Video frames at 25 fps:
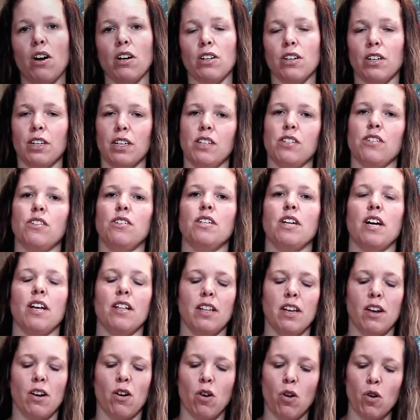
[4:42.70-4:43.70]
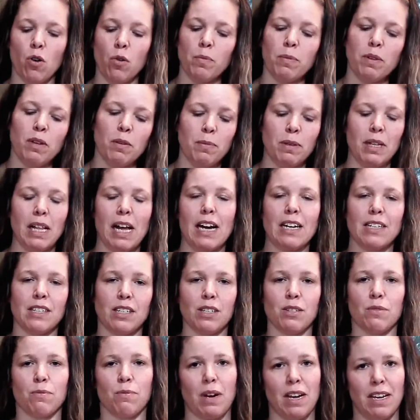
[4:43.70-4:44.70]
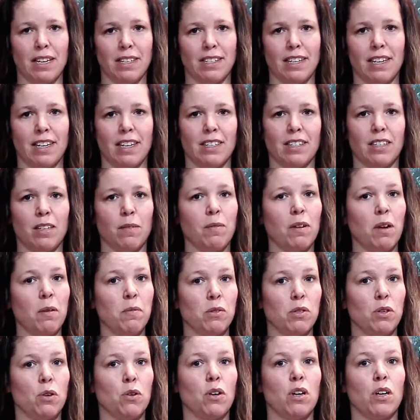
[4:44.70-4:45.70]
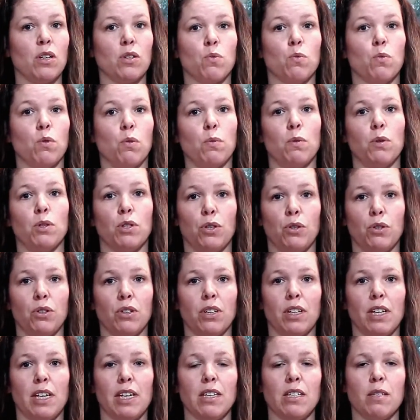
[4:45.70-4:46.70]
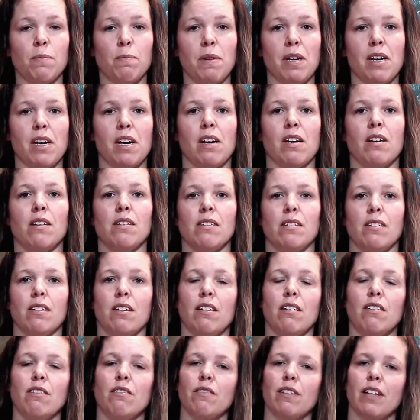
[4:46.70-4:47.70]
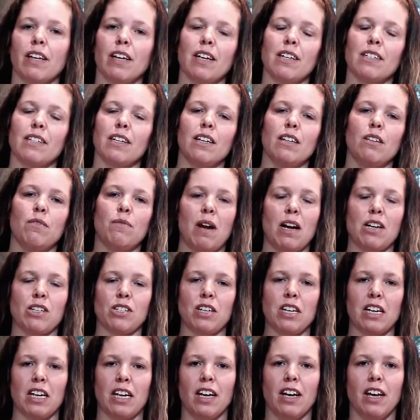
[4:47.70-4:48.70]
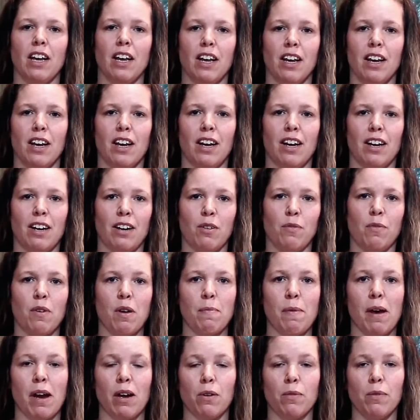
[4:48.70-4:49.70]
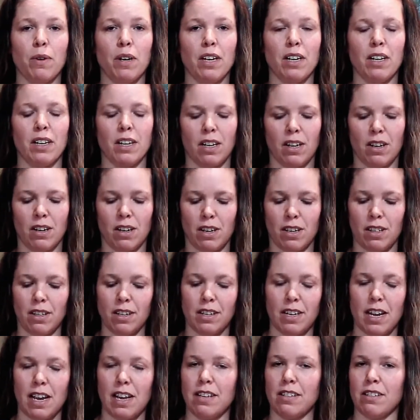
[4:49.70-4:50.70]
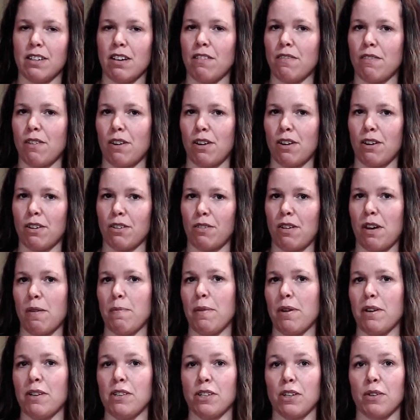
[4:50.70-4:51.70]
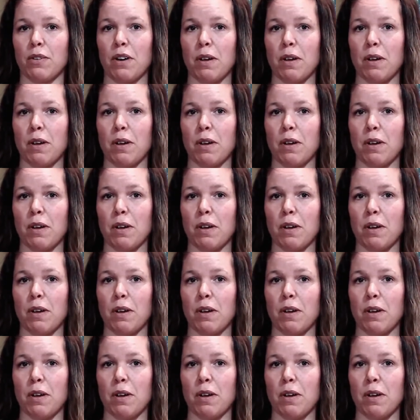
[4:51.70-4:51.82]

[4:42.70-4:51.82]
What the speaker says: cookies are done. They are oatmeal molasses raisin, sometimes known as World War II cookies because of, like I said, the rationing way back when, on the days of our grandparents,